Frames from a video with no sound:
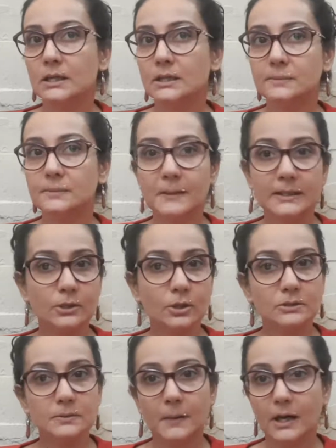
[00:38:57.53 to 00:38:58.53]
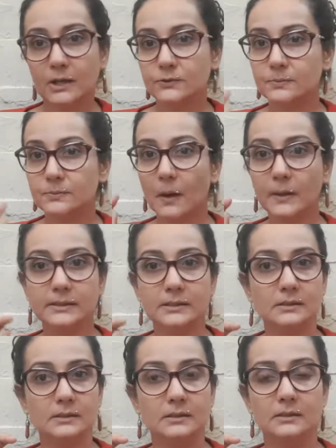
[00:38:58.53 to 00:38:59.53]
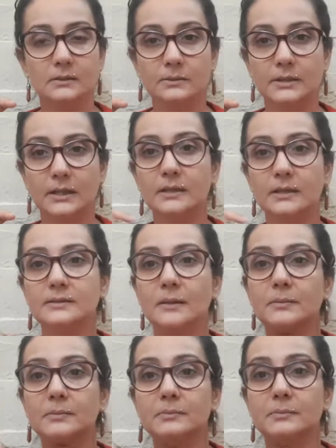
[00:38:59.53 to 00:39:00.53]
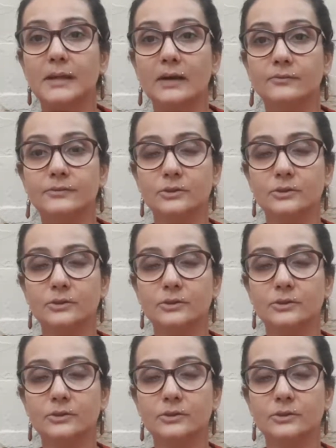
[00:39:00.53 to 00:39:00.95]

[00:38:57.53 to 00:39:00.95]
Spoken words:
depending on the part of the body. Okay, some people may have,